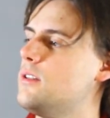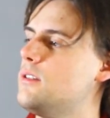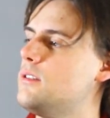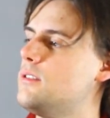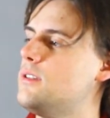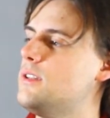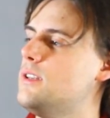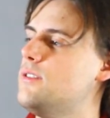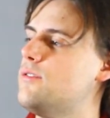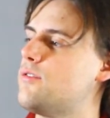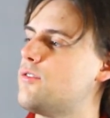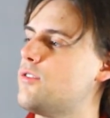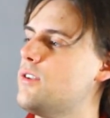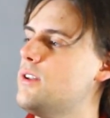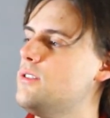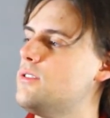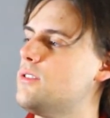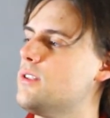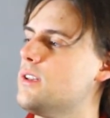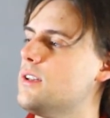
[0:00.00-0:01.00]
T
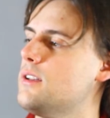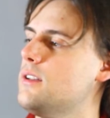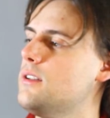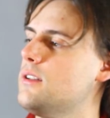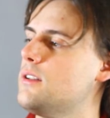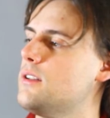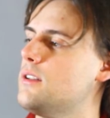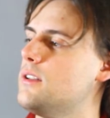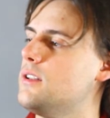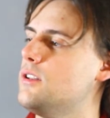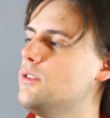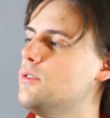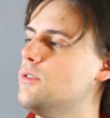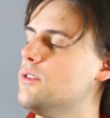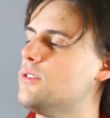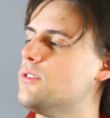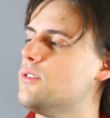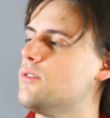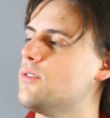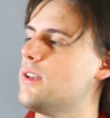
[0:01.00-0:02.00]
freezing in
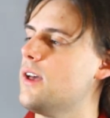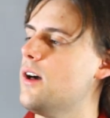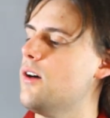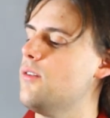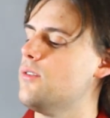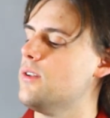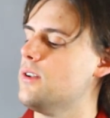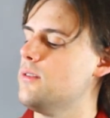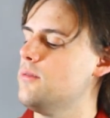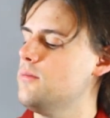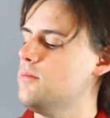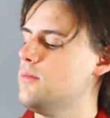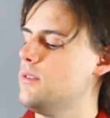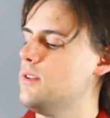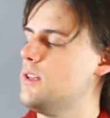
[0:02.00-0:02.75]
units of Kelvin